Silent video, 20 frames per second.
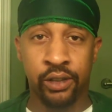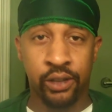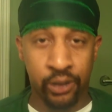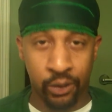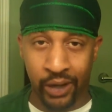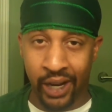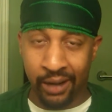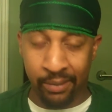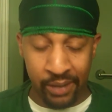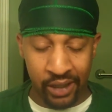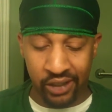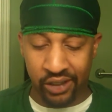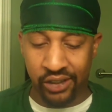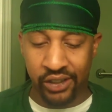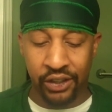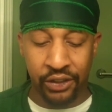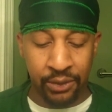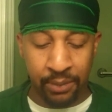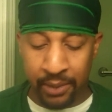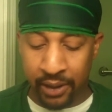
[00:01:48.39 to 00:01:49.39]
So that'll be a
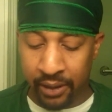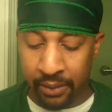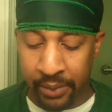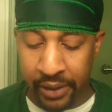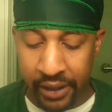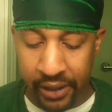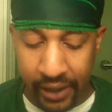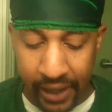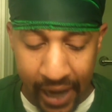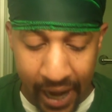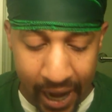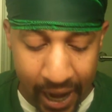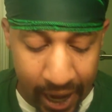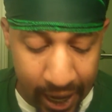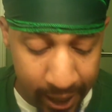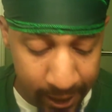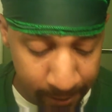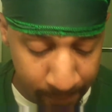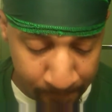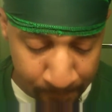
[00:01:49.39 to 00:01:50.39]
6 millimeter
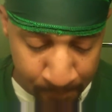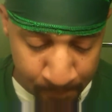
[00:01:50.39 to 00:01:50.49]
guide.